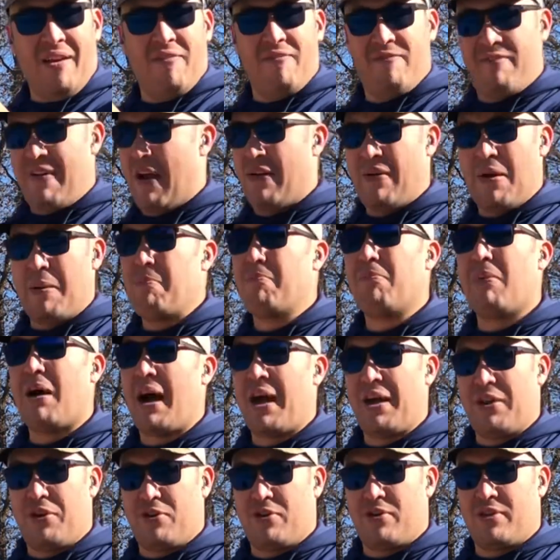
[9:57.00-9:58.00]
very
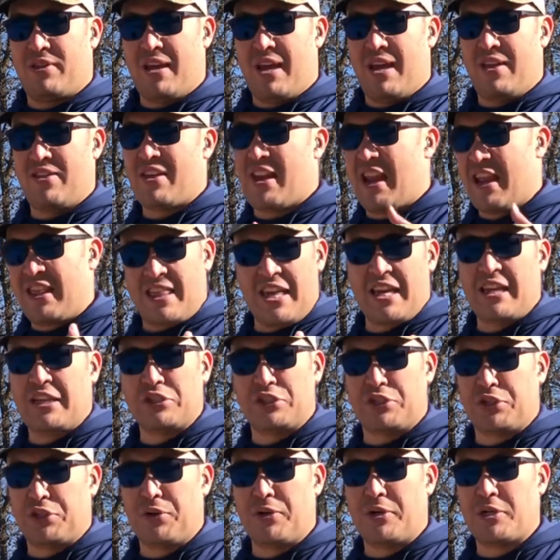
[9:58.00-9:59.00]
minor thing that I think is
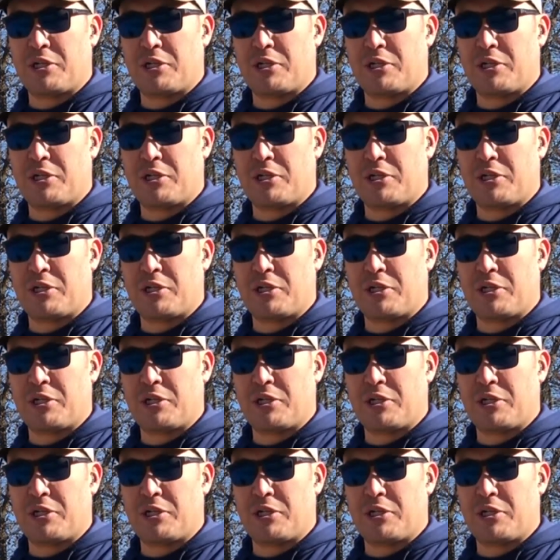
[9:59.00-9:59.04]
shooter